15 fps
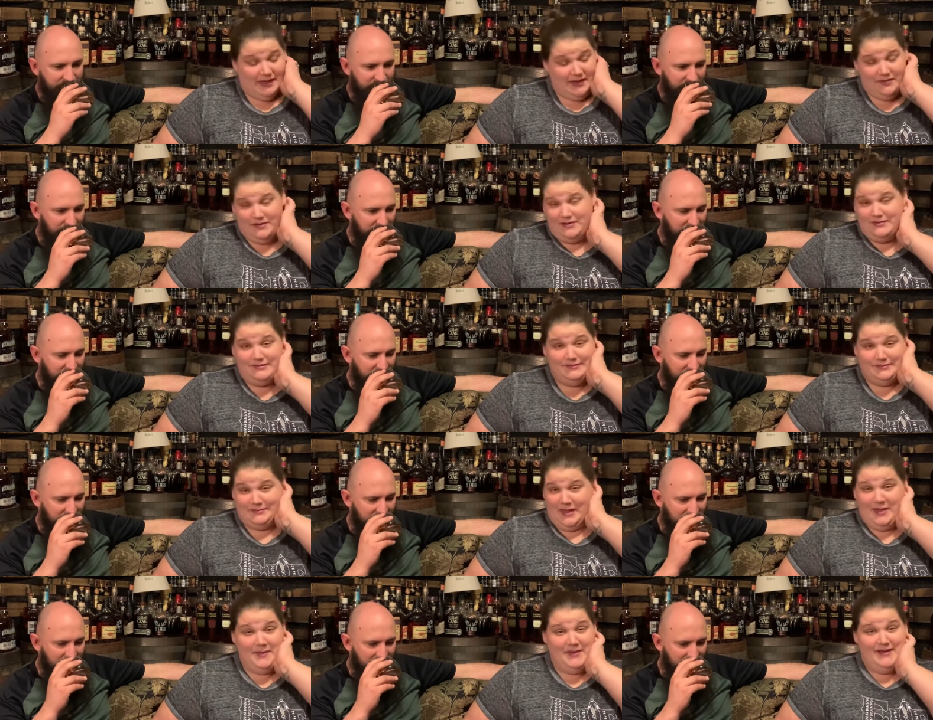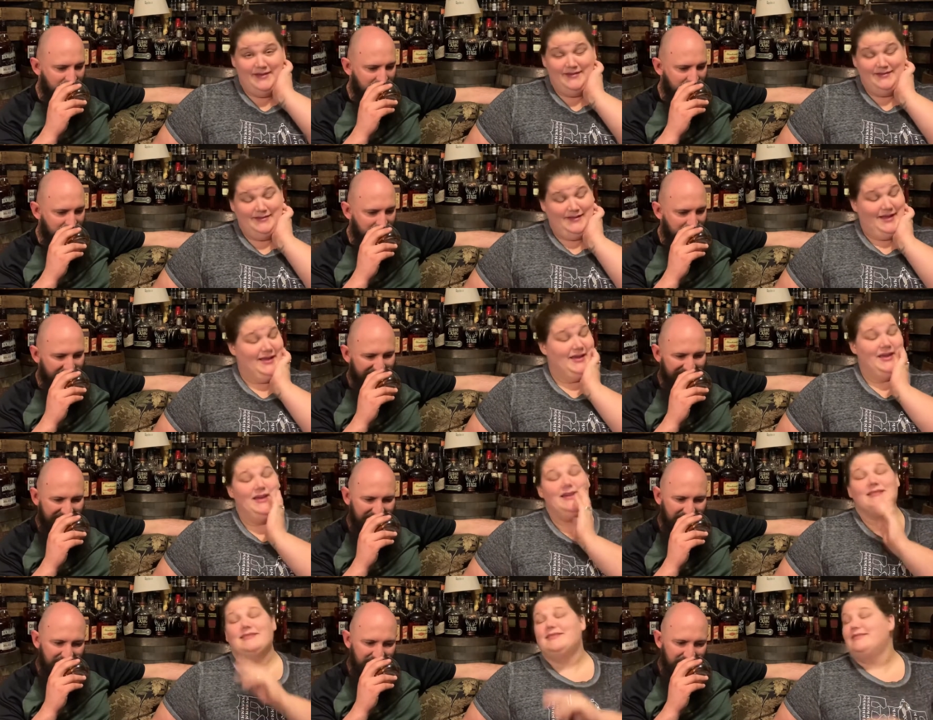Speaker 1: don't know. Maybe. I
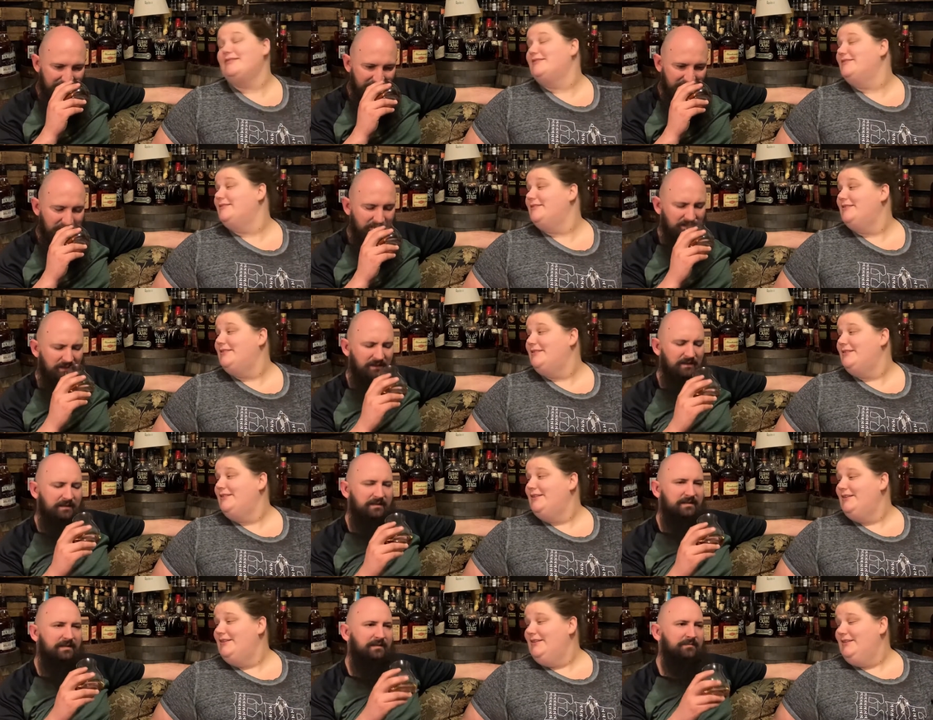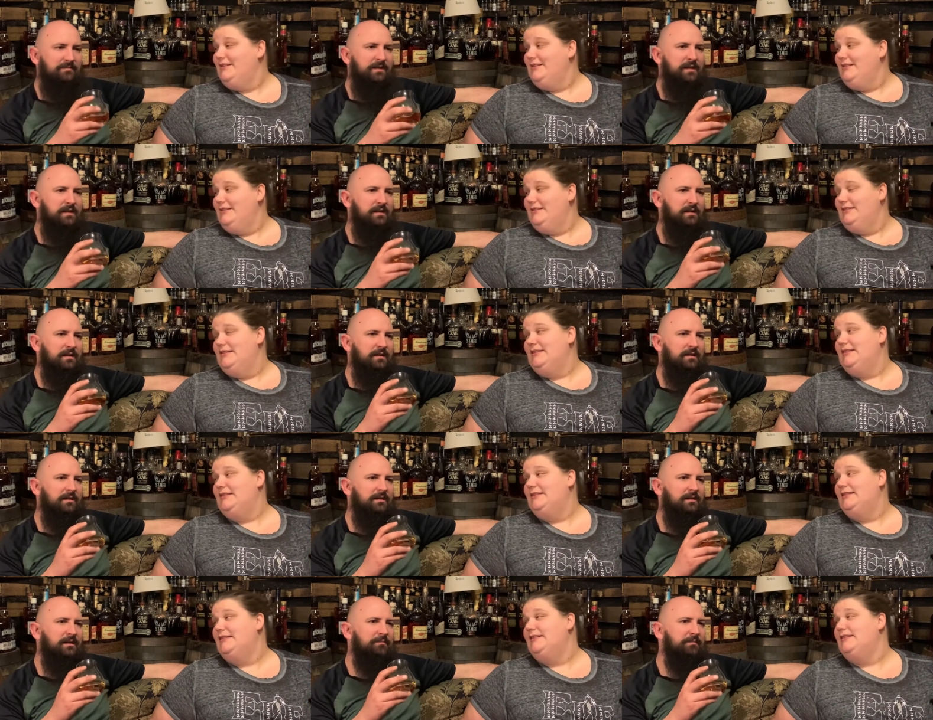guess.
Speaker 2: It's something like a
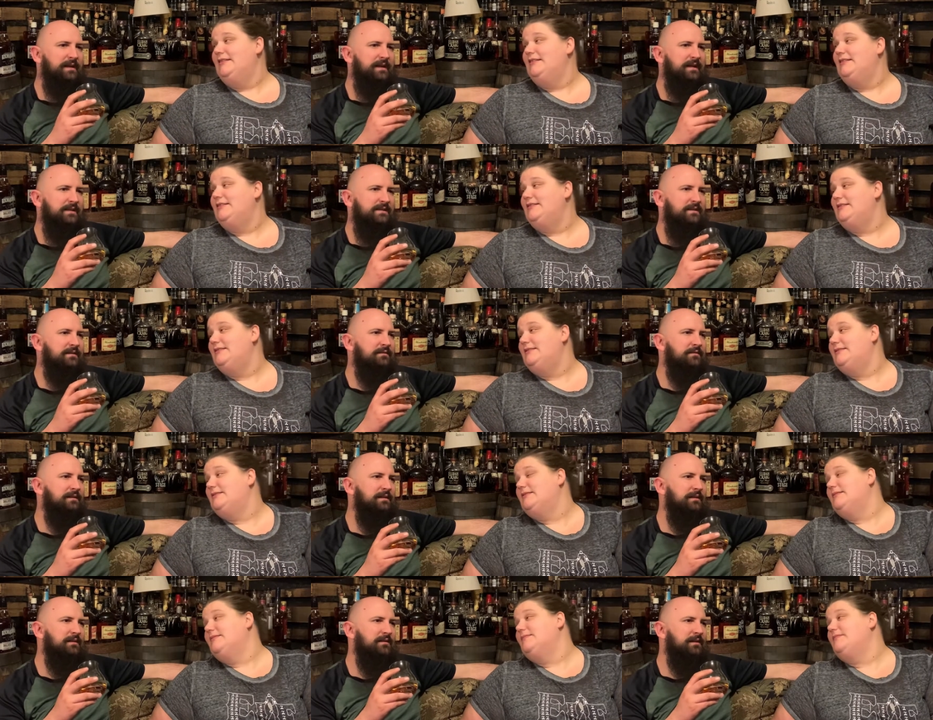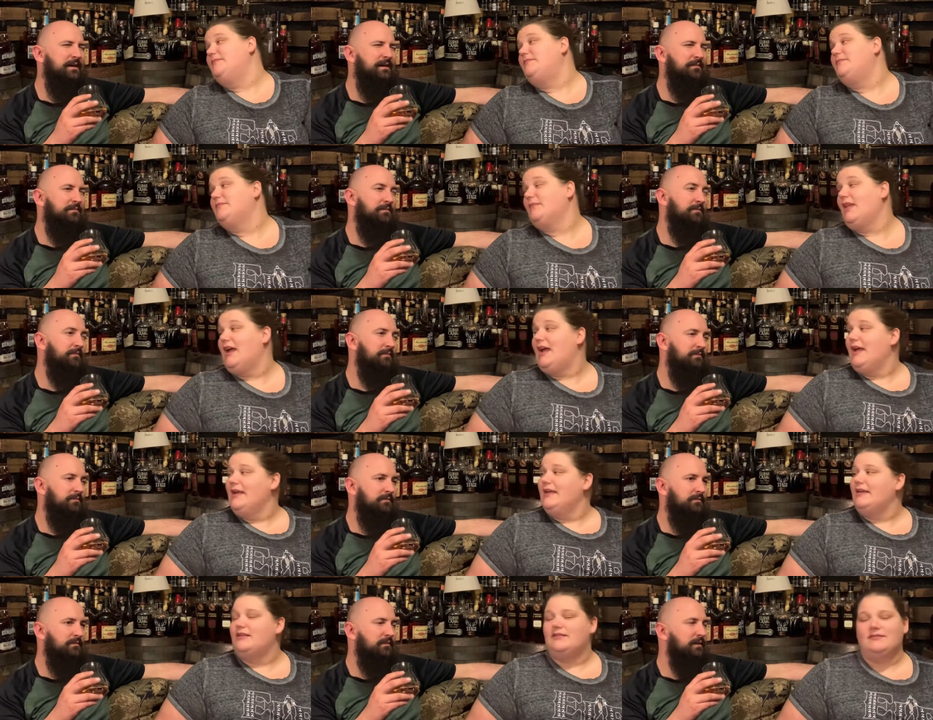medicinally, like.
Speaker 1: I
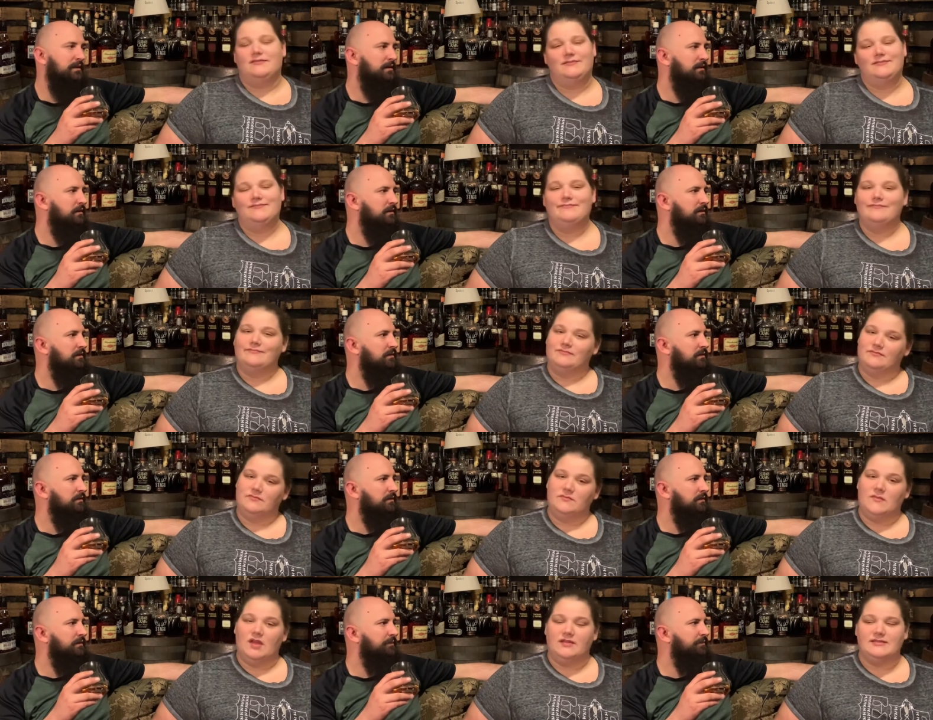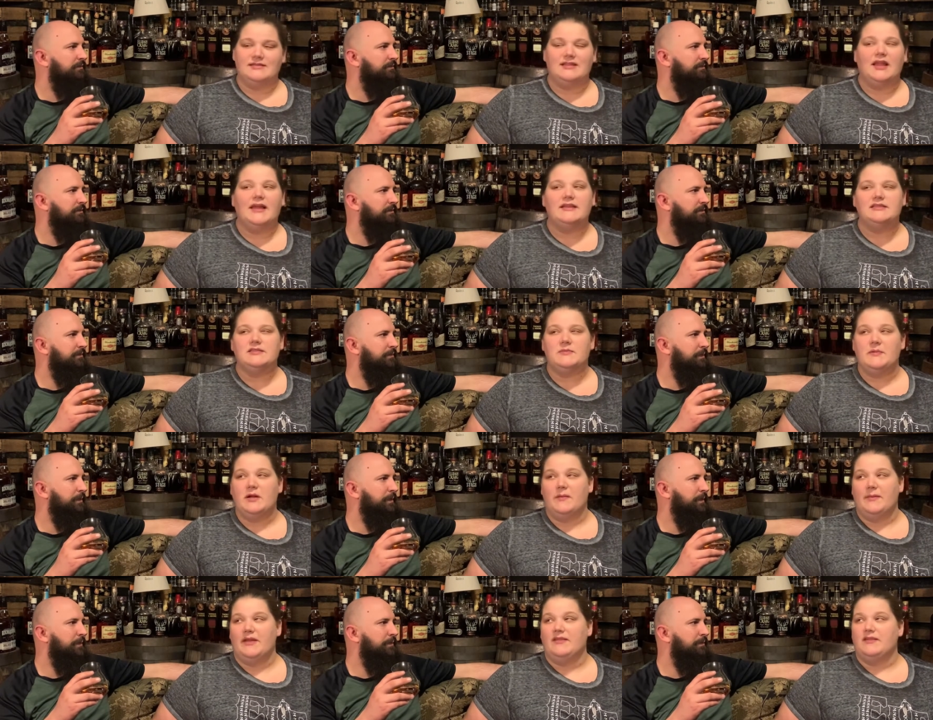get a slight
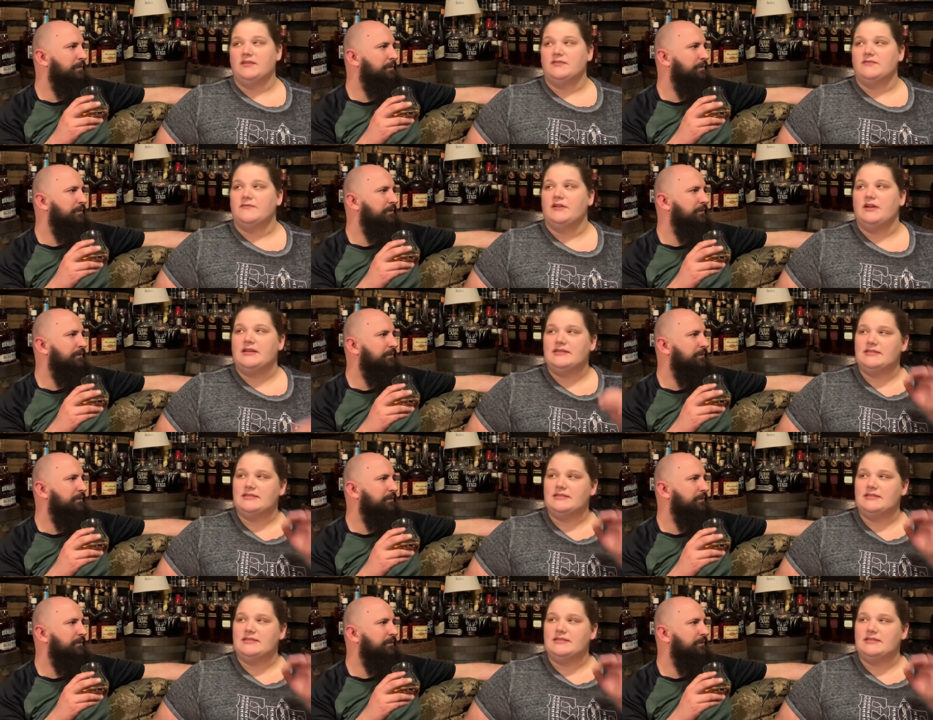spearmint. There's a very,